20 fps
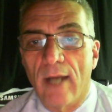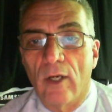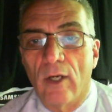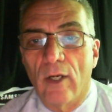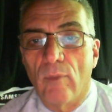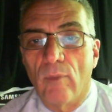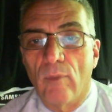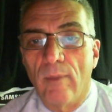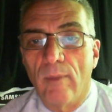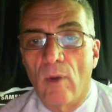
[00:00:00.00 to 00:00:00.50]

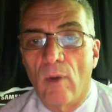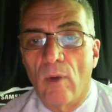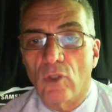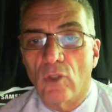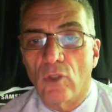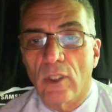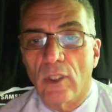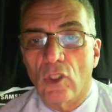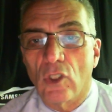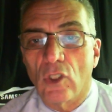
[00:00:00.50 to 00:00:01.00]
will be
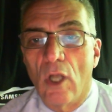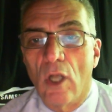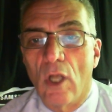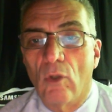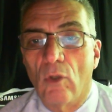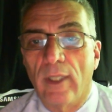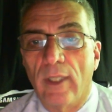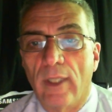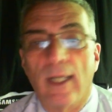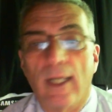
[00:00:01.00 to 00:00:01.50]
mostly snow
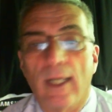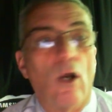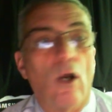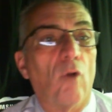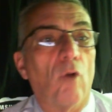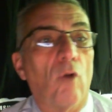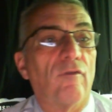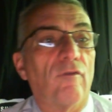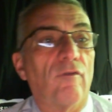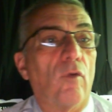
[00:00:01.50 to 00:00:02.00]
looking at
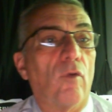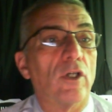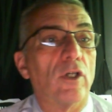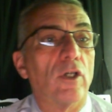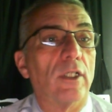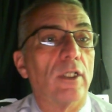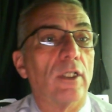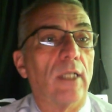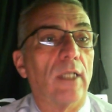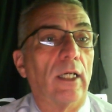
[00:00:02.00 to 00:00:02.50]
Old Forge
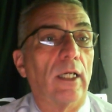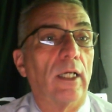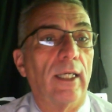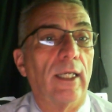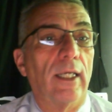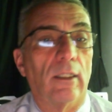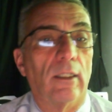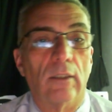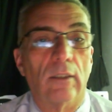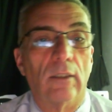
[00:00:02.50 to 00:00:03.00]
and Tug
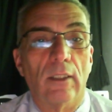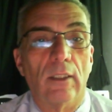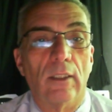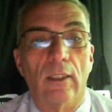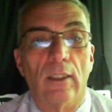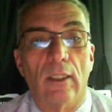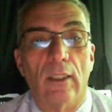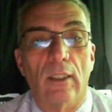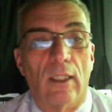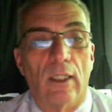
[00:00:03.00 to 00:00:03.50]
Hill.
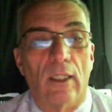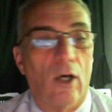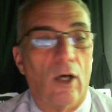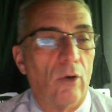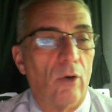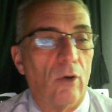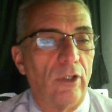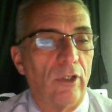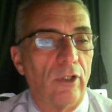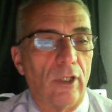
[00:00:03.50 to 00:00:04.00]

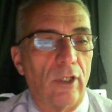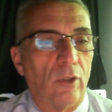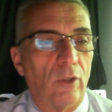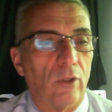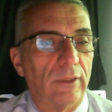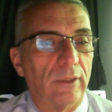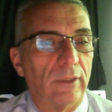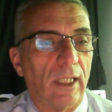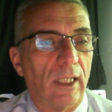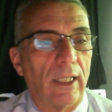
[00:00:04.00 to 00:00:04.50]
Oh, good old
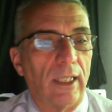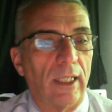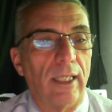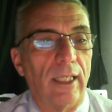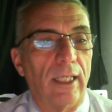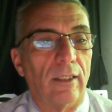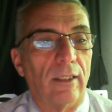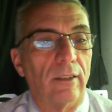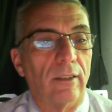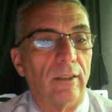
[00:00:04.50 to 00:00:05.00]
Tug
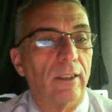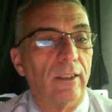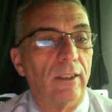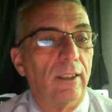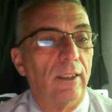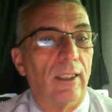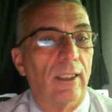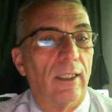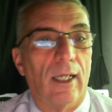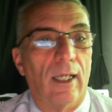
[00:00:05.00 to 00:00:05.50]
Hill.
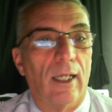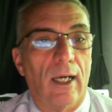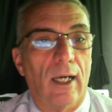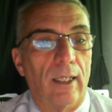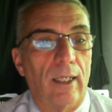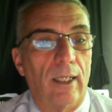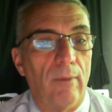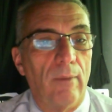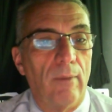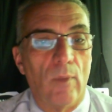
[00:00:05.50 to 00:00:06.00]
Uh,
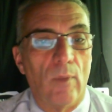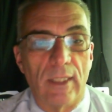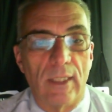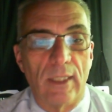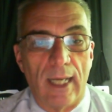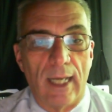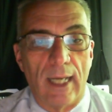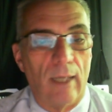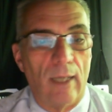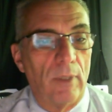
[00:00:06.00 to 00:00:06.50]
give me one
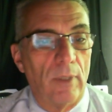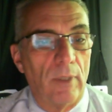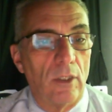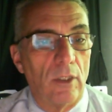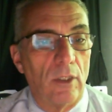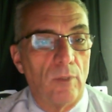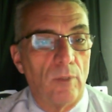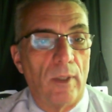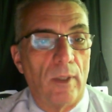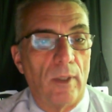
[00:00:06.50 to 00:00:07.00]
second. I'm going to
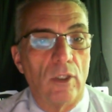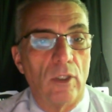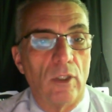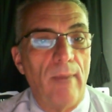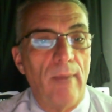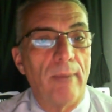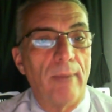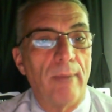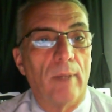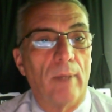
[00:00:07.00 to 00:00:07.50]
just punch the
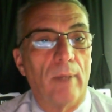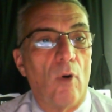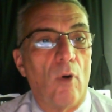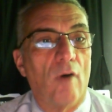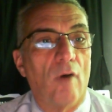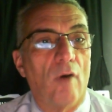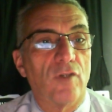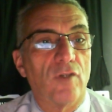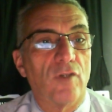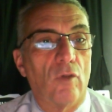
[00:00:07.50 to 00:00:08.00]
map up
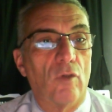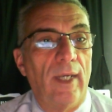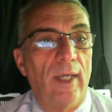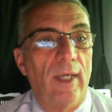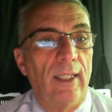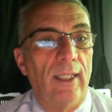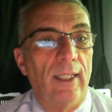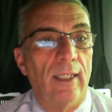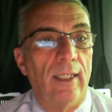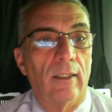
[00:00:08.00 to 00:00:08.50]
off
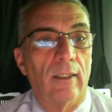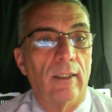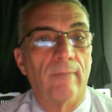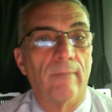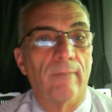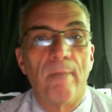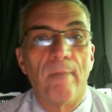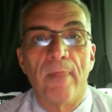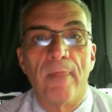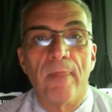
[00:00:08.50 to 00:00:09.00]
screen here
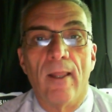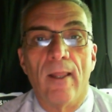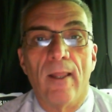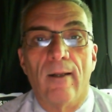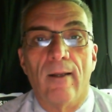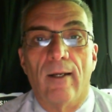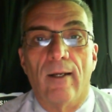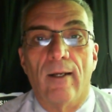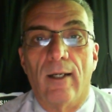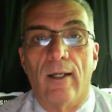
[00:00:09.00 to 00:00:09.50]

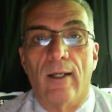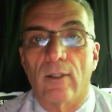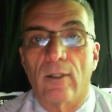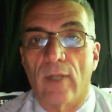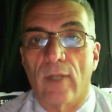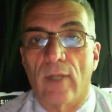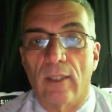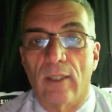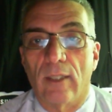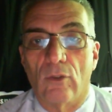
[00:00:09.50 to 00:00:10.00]
uh, so
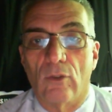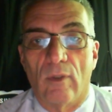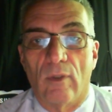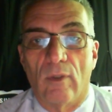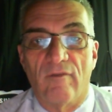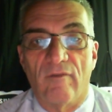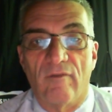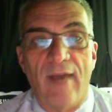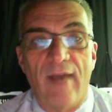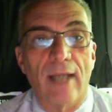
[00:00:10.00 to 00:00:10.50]
I can do it
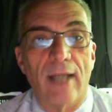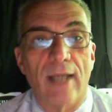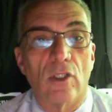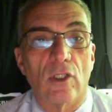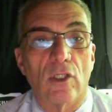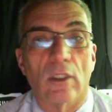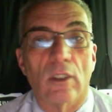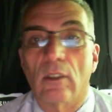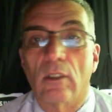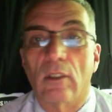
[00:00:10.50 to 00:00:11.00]

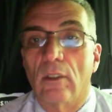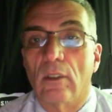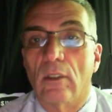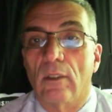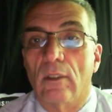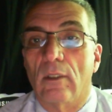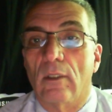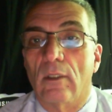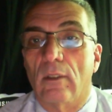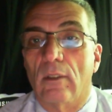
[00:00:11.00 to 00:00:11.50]
faster.
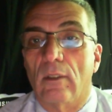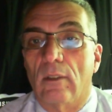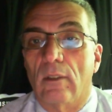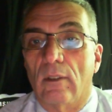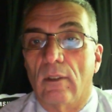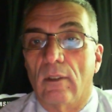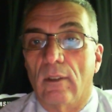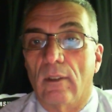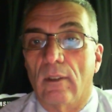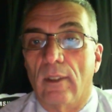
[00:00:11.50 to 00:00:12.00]

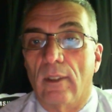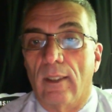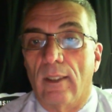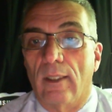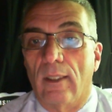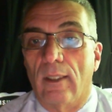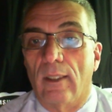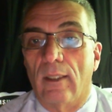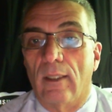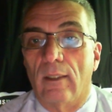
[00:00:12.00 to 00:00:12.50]

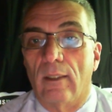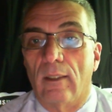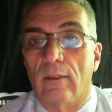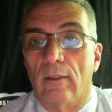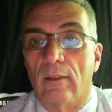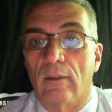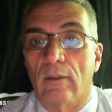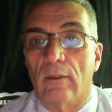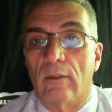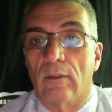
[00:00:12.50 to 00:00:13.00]

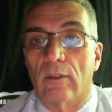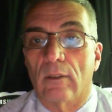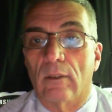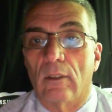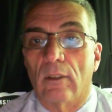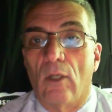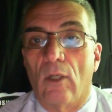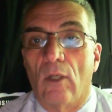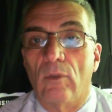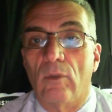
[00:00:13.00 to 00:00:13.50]
And they're
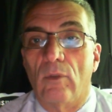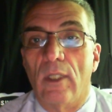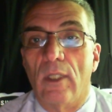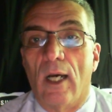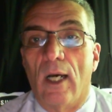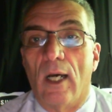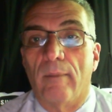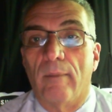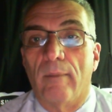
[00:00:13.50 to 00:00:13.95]
loading up.